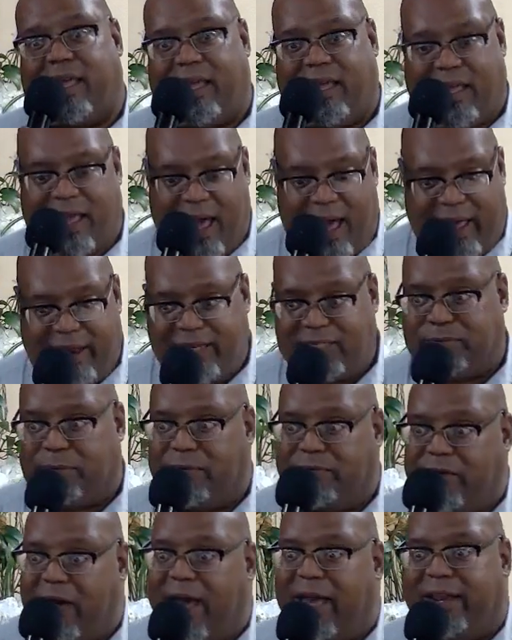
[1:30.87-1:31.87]
that God has
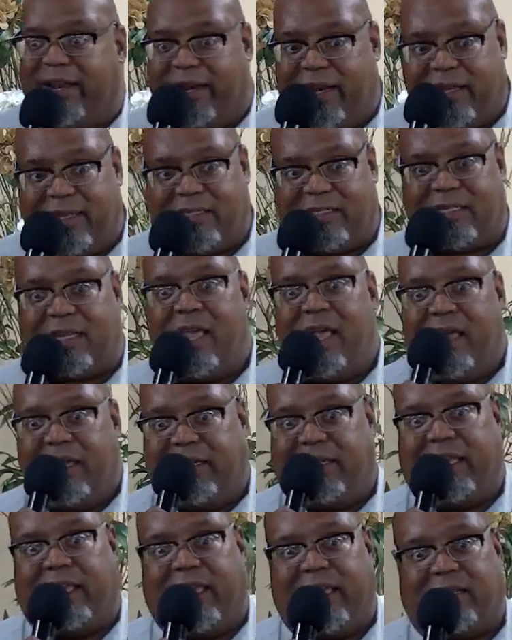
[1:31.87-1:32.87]
provided us
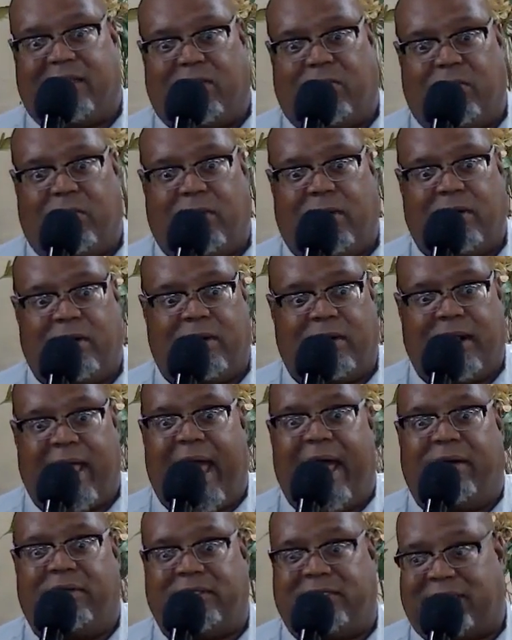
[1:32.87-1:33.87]
to get the word
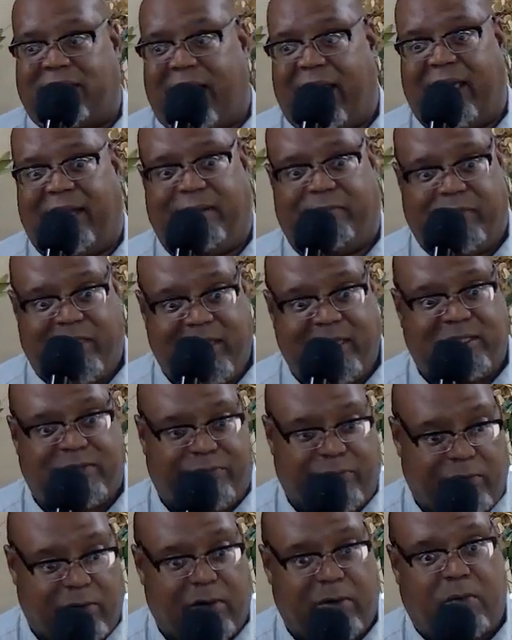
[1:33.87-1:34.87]
outside of these
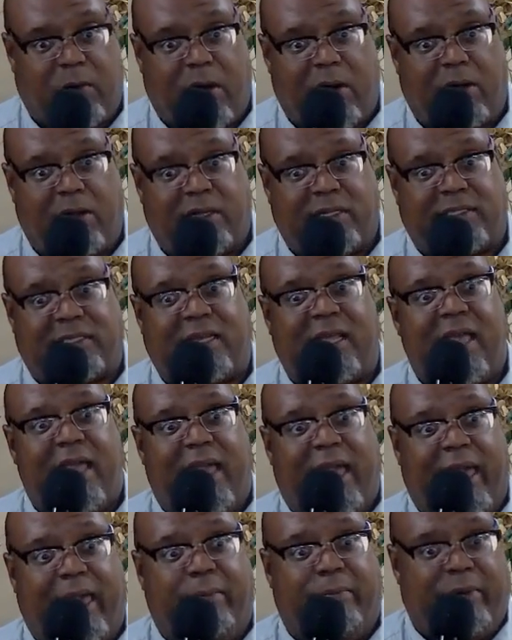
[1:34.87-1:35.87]
four walls
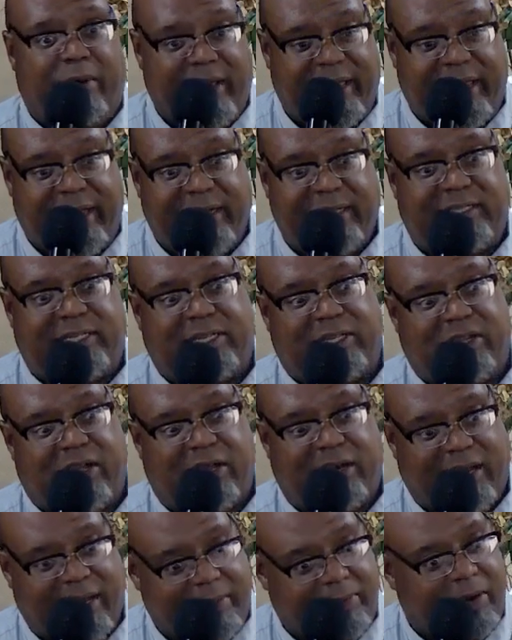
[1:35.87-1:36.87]
and bring it into
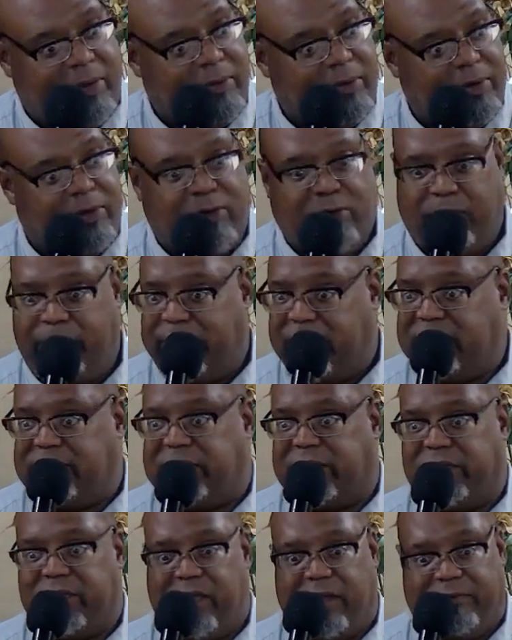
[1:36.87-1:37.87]
your living room,
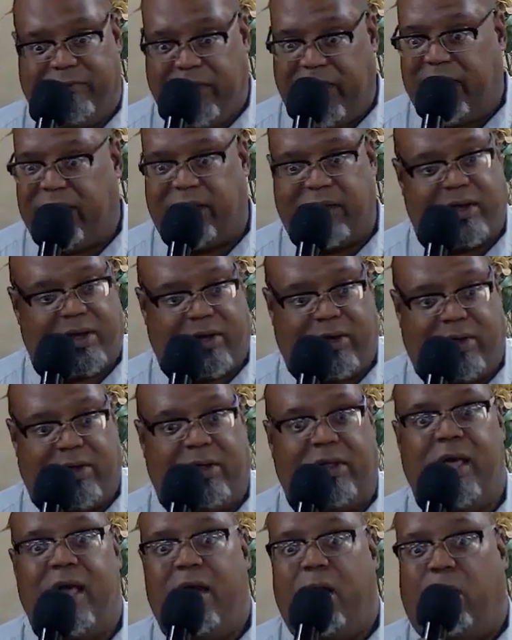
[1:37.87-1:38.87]
into your
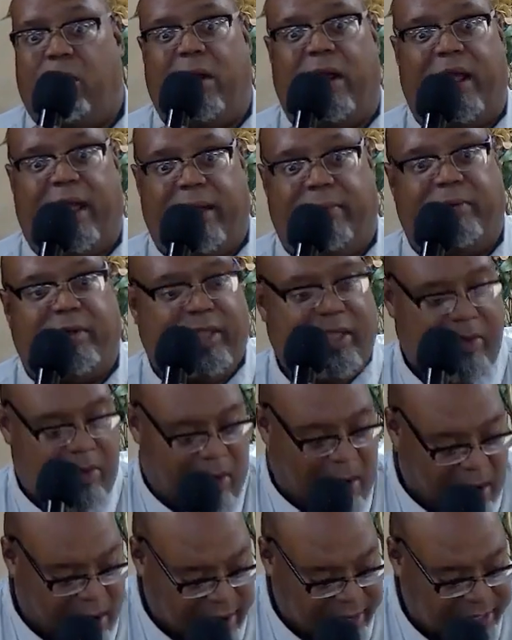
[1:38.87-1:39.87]
vehicle, wherever
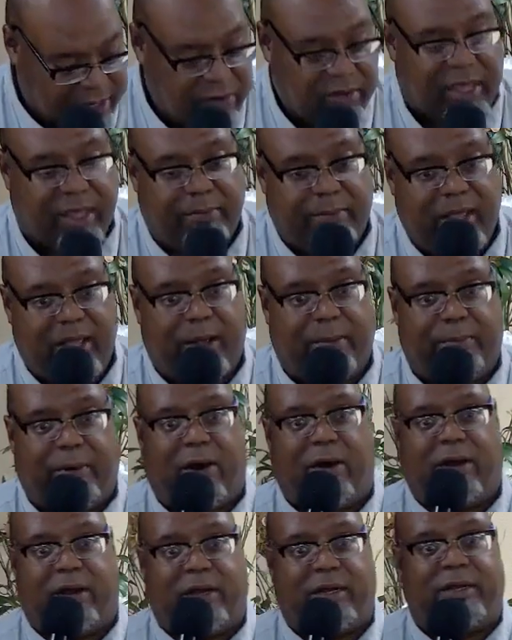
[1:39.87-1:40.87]
you are, you can be a
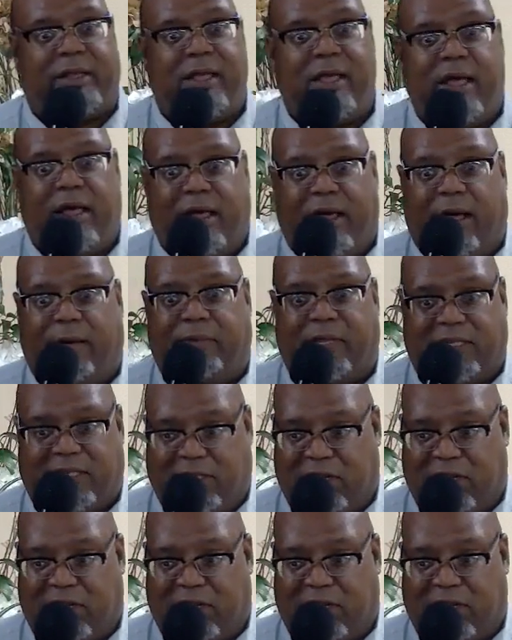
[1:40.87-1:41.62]
part of the